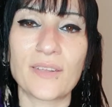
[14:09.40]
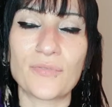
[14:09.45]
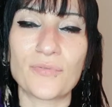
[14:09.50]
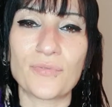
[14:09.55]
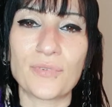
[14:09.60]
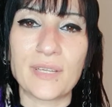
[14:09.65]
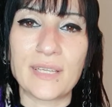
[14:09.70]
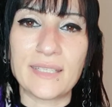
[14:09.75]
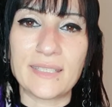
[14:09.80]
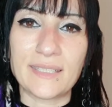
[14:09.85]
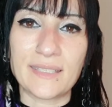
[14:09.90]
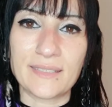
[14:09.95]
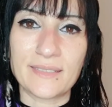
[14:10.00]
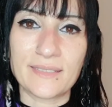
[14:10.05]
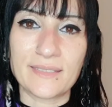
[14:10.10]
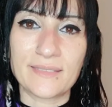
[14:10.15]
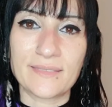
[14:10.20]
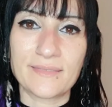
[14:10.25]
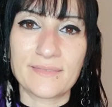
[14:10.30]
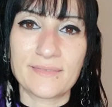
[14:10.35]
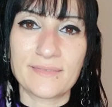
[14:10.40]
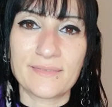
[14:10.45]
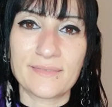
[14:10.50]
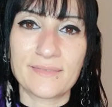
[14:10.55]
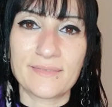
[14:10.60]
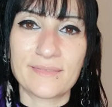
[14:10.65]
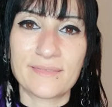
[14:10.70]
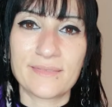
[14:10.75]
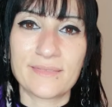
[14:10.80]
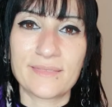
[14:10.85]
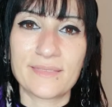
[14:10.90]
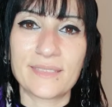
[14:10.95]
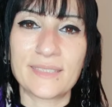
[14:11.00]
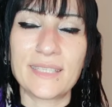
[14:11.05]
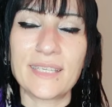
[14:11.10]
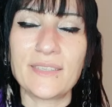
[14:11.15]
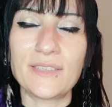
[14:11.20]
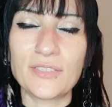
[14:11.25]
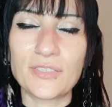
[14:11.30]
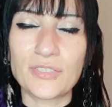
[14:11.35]
and read it.
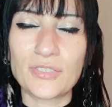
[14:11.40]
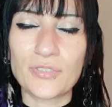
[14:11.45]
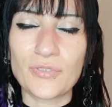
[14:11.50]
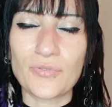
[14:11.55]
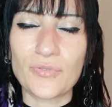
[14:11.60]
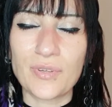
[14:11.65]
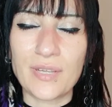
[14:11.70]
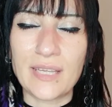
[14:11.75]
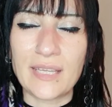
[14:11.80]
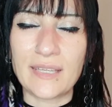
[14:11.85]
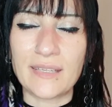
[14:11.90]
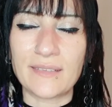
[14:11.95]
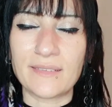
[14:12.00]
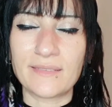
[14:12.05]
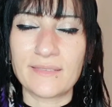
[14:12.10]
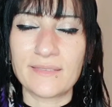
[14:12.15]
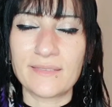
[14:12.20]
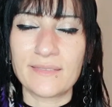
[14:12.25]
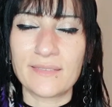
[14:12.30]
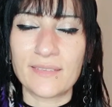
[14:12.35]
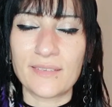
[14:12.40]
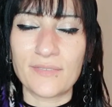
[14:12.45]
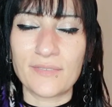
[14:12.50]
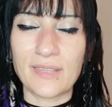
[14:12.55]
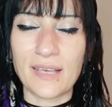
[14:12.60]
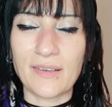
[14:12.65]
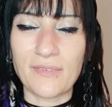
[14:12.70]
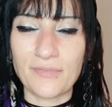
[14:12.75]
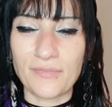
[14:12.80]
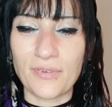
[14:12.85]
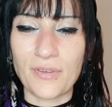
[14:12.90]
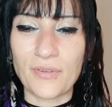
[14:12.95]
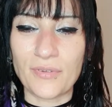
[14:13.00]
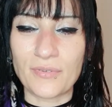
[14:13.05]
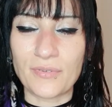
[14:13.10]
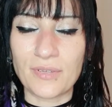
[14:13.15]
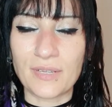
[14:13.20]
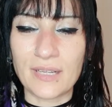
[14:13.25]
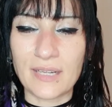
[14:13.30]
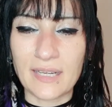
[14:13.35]
See the screen of that
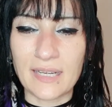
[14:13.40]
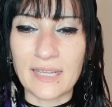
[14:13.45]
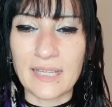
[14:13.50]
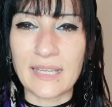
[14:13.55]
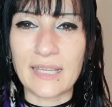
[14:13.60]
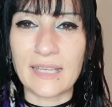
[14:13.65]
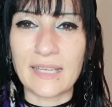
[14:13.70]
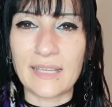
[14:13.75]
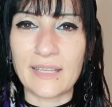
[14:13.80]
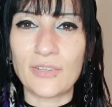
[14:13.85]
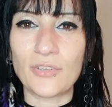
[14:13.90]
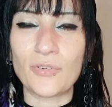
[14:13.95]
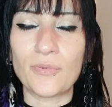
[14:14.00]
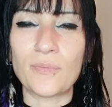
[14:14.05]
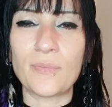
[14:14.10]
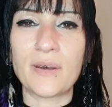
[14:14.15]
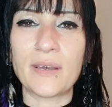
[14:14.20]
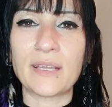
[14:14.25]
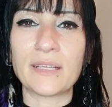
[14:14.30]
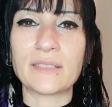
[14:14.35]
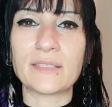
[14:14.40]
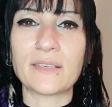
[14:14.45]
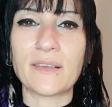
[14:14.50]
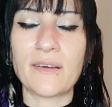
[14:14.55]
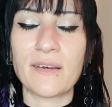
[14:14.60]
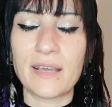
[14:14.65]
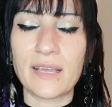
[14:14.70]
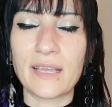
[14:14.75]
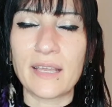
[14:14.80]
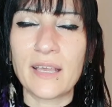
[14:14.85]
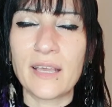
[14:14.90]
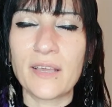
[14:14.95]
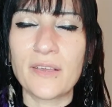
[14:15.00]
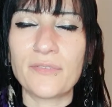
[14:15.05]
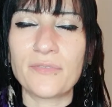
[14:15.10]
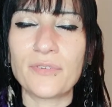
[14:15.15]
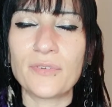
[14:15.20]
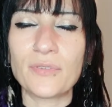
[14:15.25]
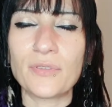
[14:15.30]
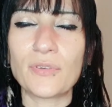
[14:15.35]
phone clear in your mind's eye.
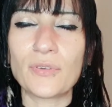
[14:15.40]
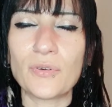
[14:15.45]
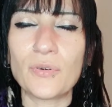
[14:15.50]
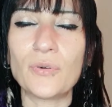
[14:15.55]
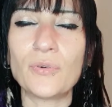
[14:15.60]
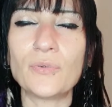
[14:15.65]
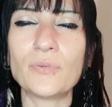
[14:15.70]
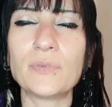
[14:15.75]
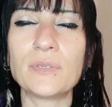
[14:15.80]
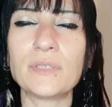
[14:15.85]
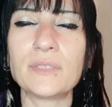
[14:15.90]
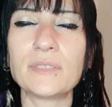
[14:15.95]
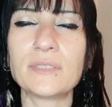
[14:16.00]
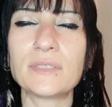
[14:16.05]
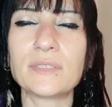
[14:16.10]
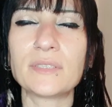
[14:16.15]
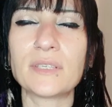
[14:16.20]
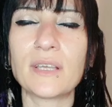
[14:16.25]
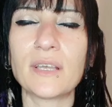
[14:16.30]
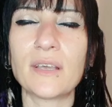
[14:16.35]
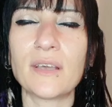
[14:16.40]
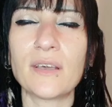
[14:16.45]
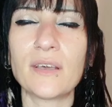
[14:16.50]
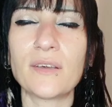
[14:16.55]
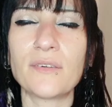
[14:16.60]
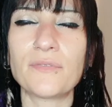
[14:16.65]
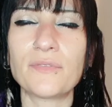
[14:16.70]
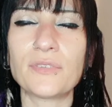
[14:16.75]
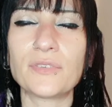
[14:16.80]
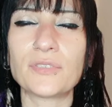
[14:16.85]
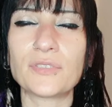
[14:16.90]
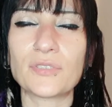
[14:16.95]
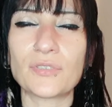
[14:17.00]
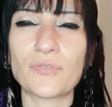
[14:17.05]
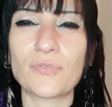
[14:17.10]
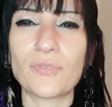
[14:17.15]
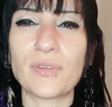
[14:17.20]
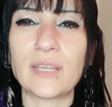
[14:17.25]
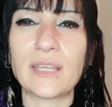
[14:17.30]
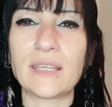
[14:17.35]
Feel the coolness of the
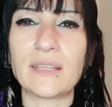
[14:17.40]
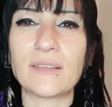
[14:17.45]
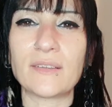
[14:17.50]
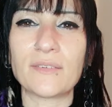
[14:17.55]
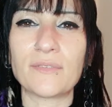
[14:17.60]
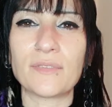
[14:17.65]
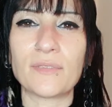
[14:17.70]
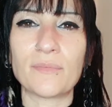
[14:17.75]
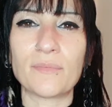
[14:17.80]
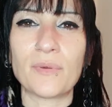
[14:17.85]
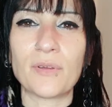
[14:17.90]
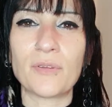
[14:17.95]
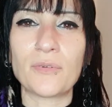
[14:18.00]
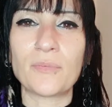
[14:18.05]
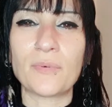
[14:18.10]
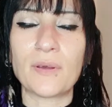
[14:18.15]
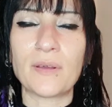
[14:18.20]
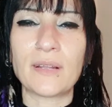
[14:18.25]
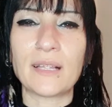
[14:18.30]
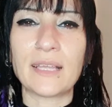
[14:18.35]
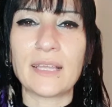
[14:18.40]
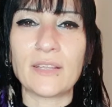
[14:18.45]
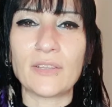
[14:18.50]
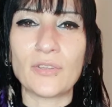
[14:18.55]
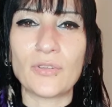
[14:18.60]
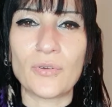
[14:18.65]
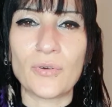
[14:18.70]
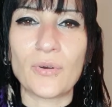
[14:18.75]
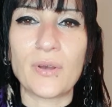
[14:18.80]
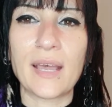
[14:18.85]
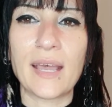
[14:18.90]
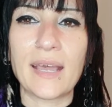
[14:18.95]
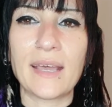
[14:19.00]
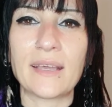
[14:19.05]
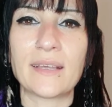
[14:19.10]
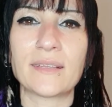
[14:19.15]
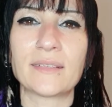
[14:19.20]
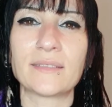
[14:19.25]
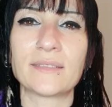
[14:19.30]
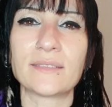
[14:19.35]
screen of the mobile in your
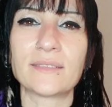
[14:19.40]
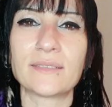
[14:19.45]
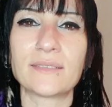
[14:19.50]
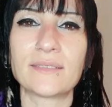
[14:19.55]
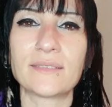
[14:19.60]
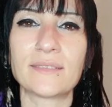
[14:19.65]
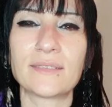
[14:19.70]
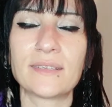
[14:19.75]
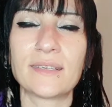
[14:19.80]
hand